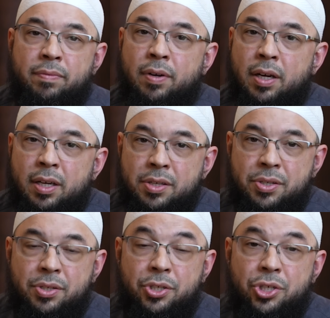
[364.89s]
for
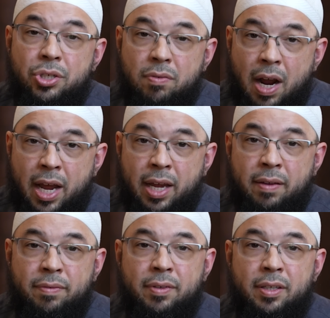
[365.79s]
us to
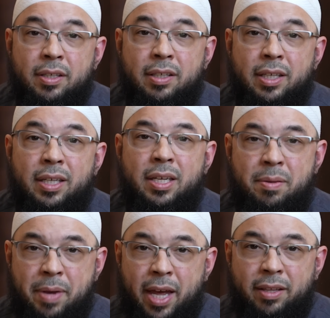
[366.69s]
strive in
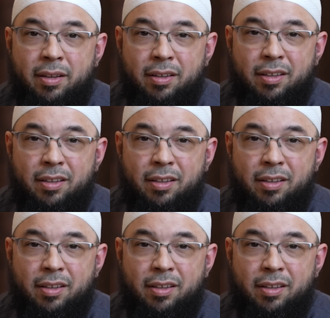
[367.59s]
ibadah.